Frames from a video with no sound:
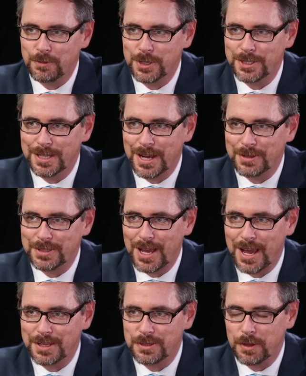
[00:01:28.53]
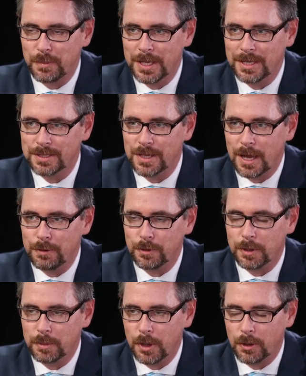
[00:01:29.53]
freezing outside, so they'll be inside
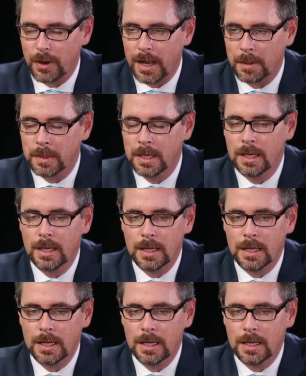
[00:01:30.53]
for the program.